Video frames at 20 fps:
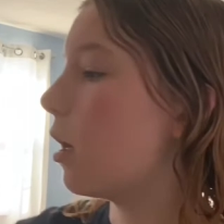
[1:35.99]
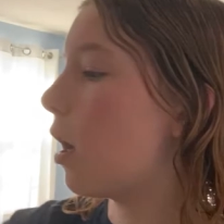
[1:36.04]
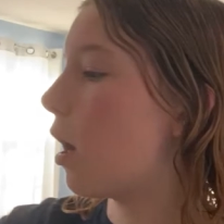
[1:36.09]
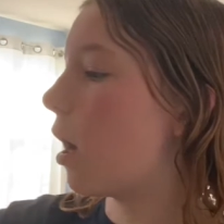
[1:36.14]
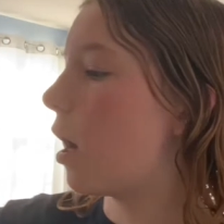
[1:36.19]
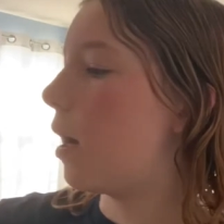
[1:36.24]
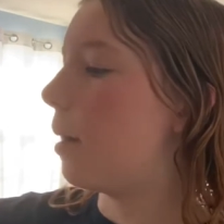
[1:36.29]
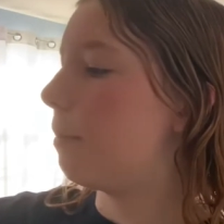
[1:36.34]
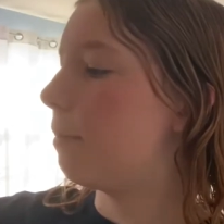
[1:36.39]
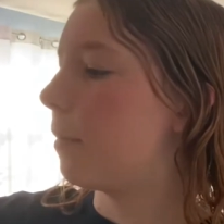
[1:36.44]

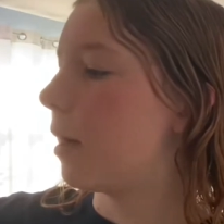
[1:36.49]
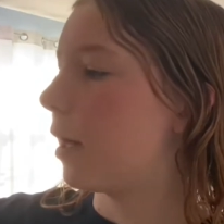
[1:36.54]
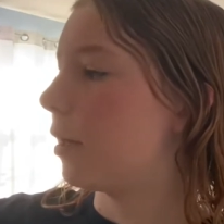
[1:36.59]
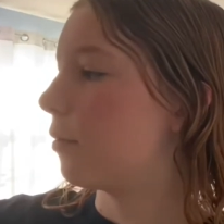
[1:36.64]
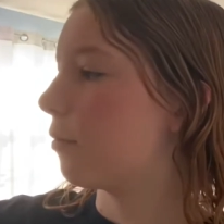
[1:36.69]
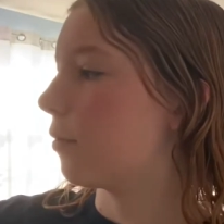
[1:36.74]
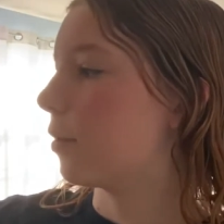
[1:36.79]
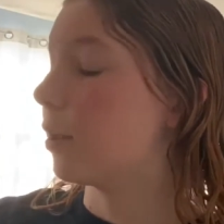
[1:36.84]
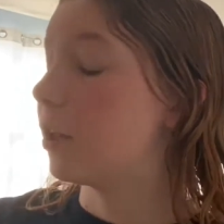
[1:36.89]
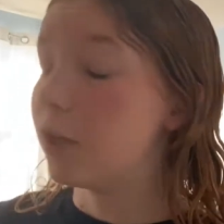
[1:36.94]
I
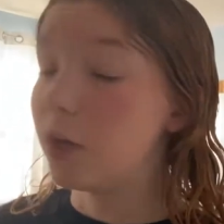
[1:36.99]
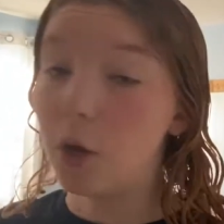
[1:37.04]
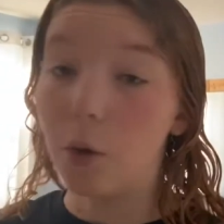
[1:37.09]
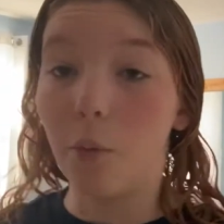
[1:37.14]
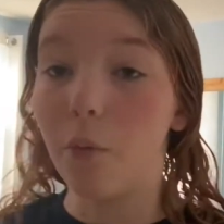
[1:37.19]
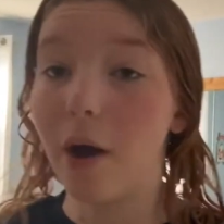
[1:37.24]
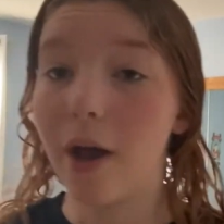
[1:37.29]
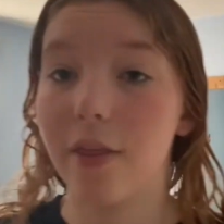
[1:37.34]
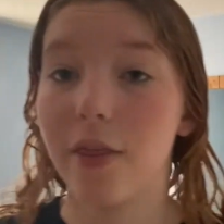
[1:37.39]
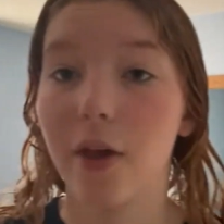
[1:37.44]
don't really know
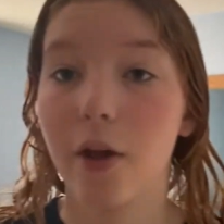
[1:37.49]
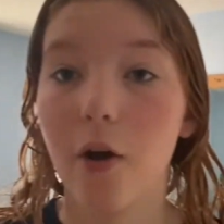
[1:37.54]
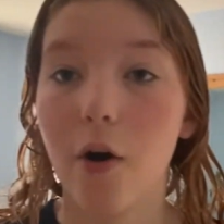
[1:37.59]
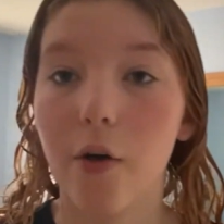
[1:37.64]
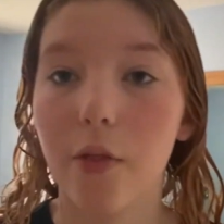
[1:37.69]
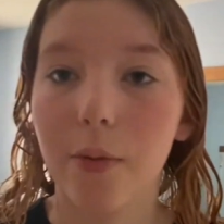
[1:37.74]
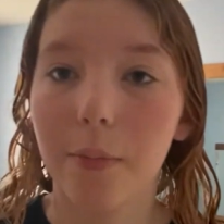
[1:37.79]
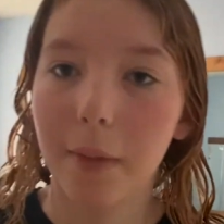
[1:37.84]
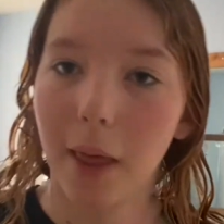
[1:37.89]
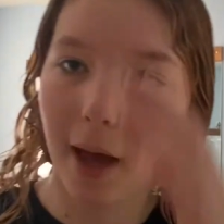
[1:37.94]
why they call
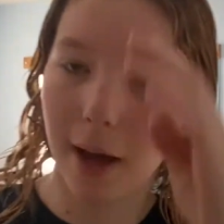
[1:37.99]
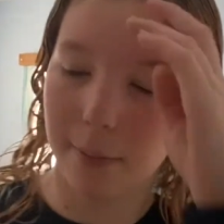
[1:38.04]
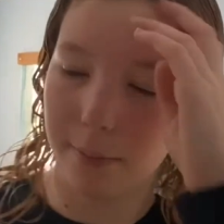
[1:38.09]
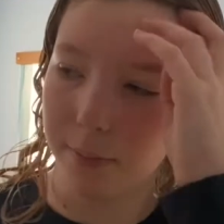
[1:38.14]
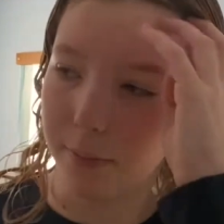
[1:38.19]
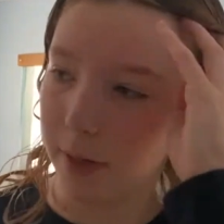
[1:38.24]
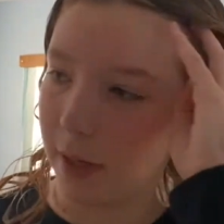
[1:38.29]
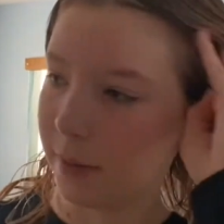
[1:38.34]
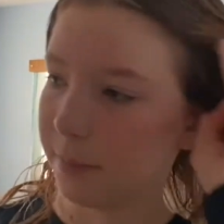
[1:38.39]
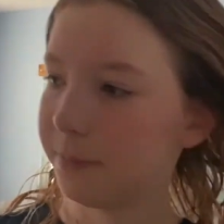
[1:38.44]
them that,
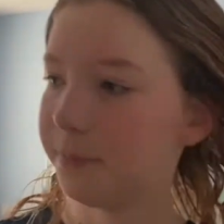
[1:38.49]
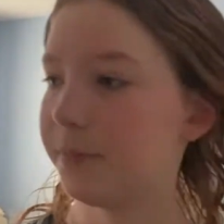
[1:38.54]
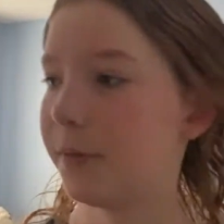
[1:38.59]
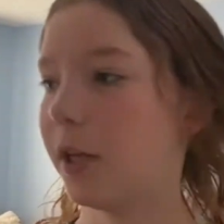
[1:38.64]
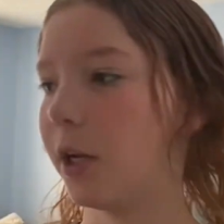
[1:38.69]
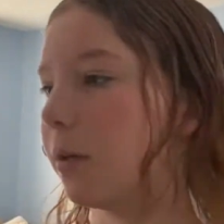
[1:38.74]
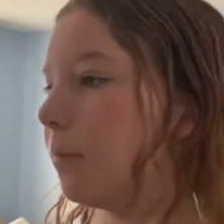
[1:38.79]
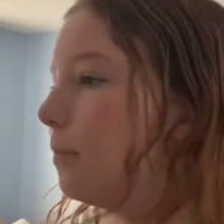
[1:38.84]
but you know,